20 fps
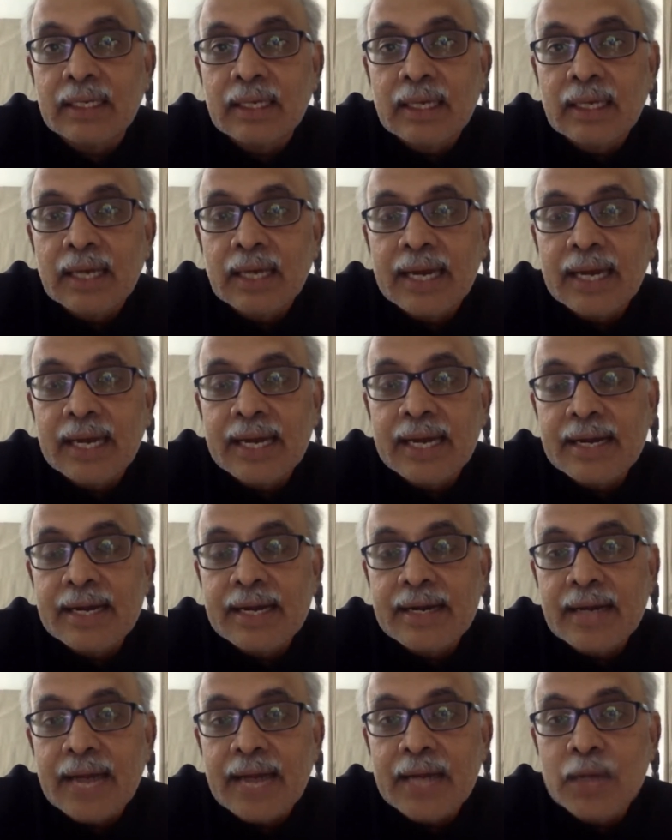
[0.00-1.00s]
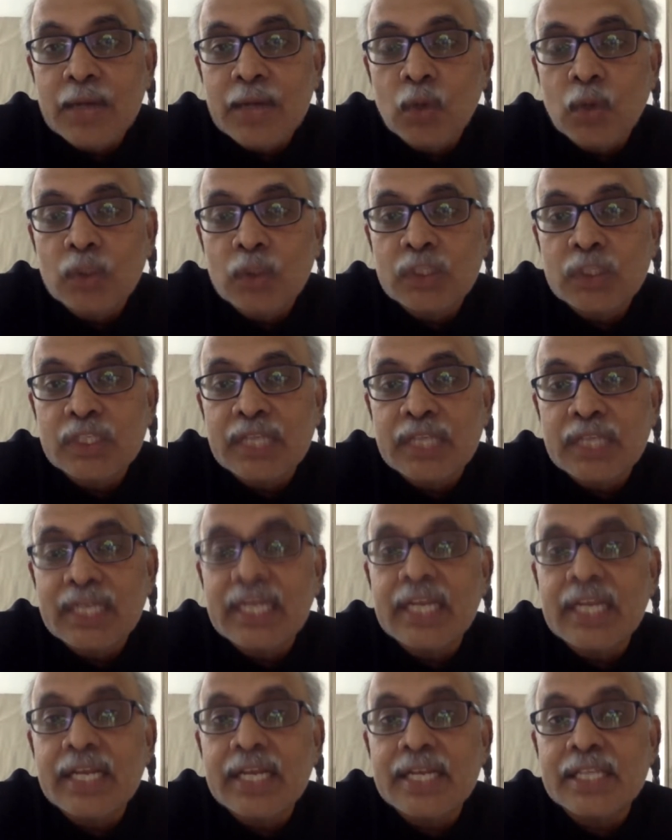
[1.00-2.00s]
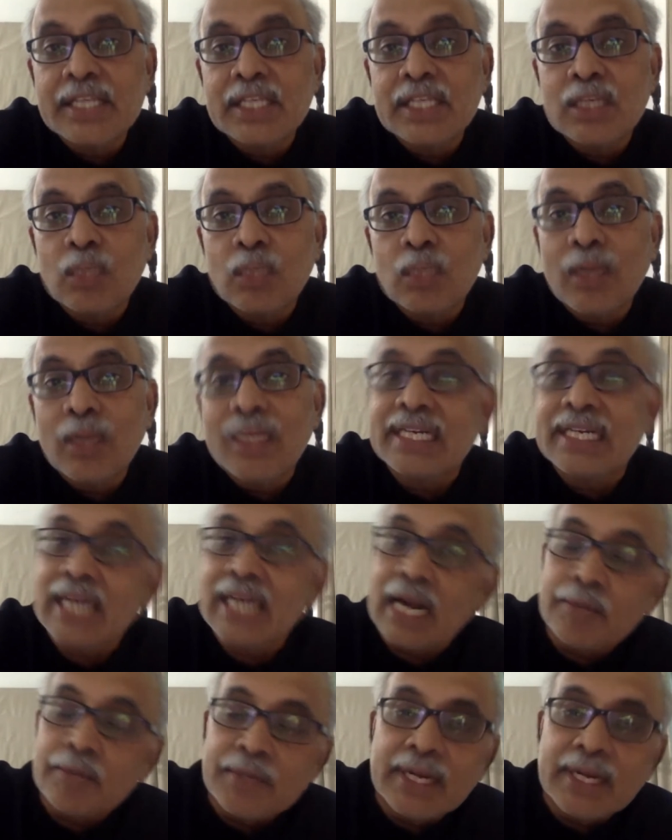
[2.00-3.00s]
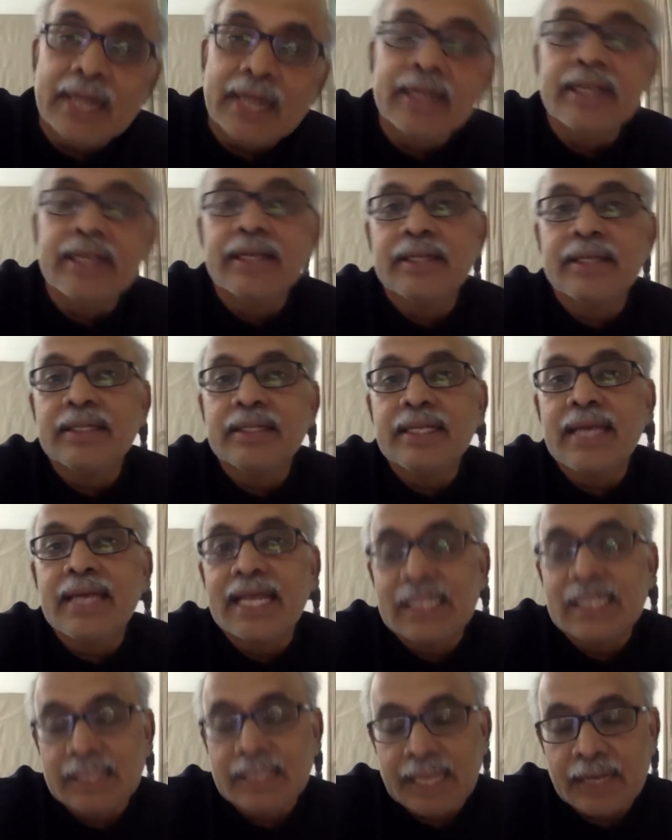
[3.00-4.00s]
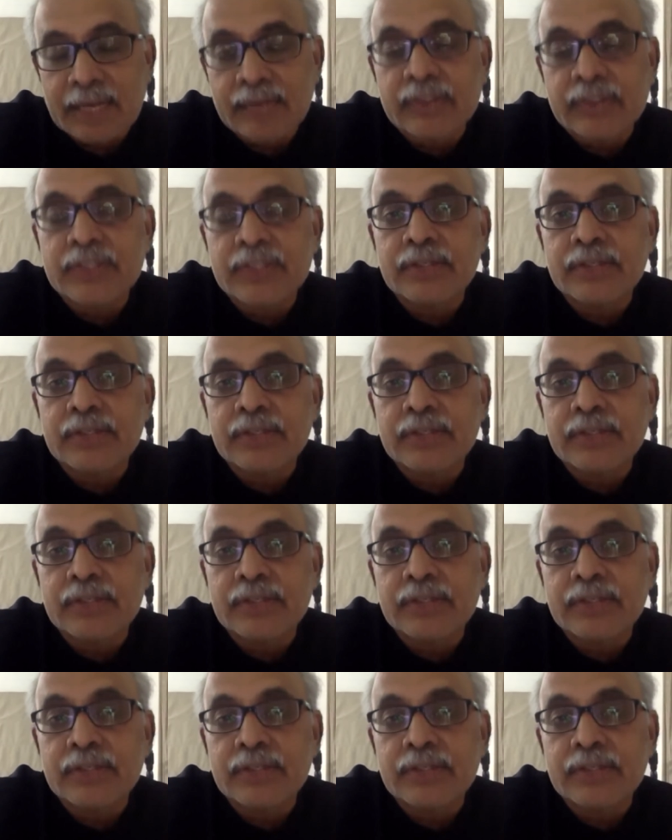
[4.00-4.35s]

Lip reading: and I don't see any reason why it can't be done in the healthcare version.